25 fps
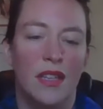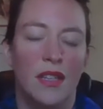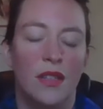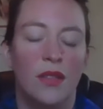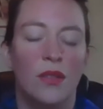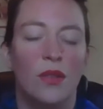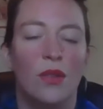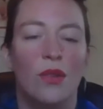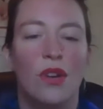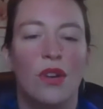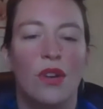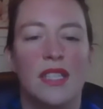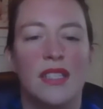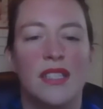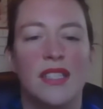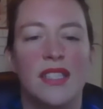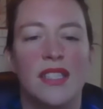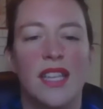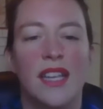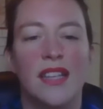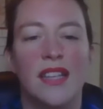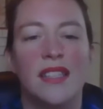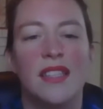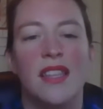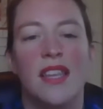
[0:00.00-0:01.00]
And Lauren
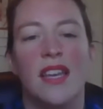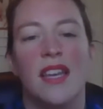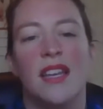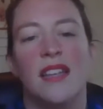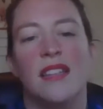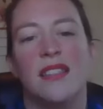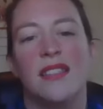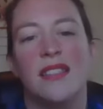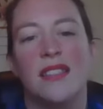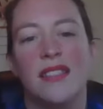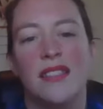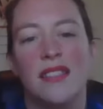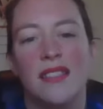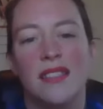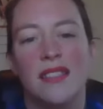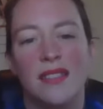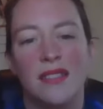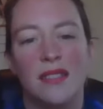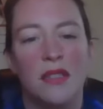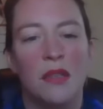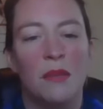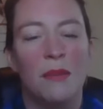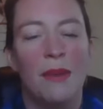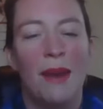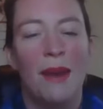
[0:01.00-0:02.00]
says this
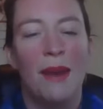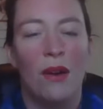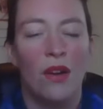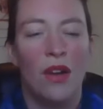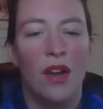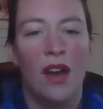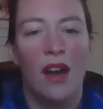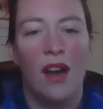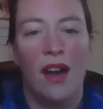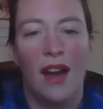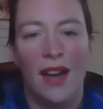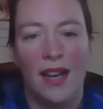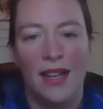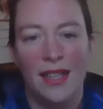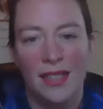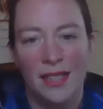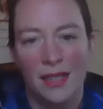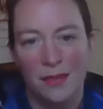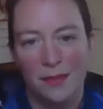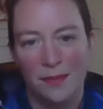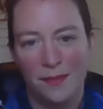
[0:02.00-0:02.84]
about God